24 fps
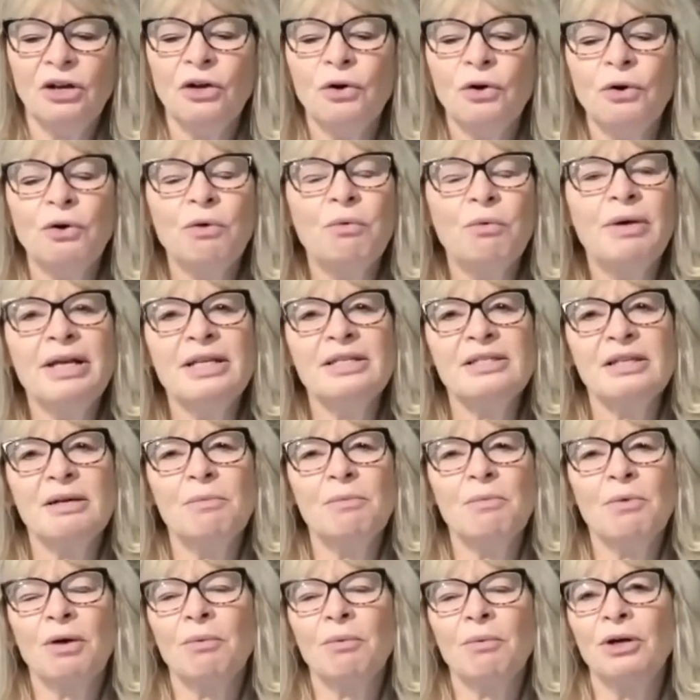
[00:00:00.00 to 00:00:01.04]
Go away
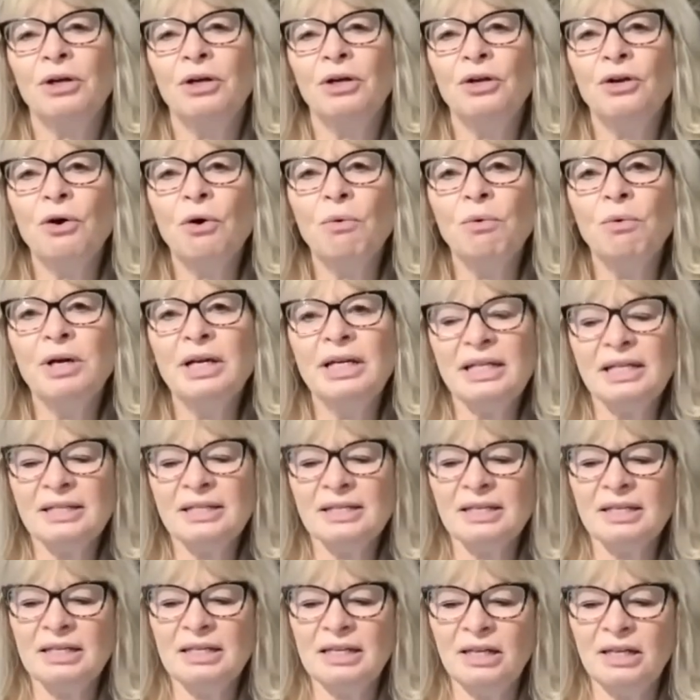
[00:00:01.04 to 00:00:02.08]
somewhere where no one
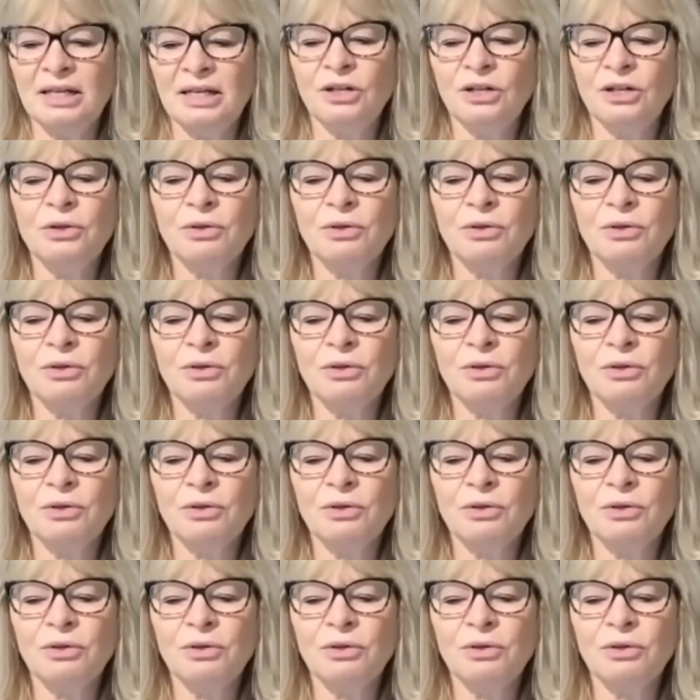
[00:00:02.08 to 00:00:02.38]
is needing